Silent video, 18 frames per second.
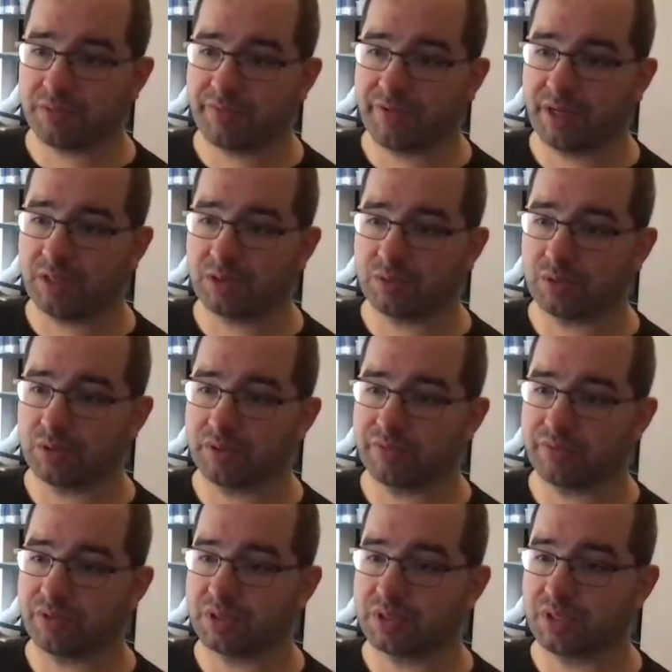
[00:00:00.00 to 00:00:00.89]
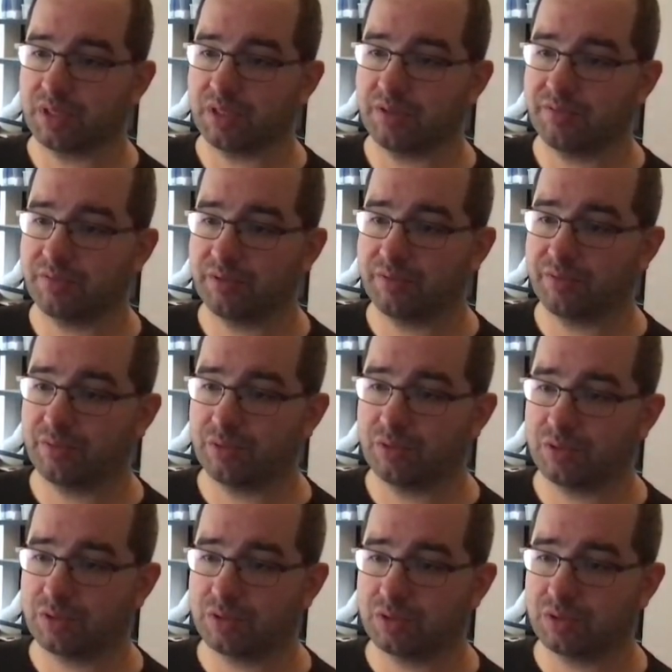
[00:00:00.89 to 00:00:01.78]
failed one, if we say if the
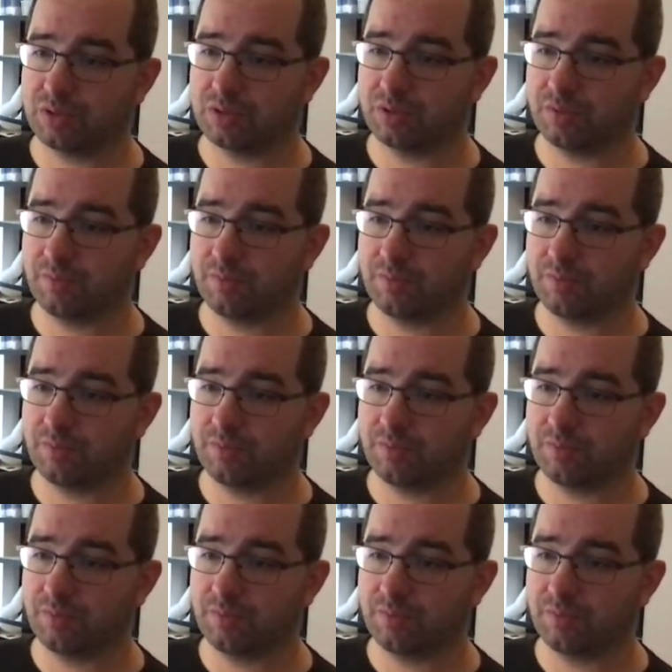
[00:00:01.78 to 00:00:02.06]
first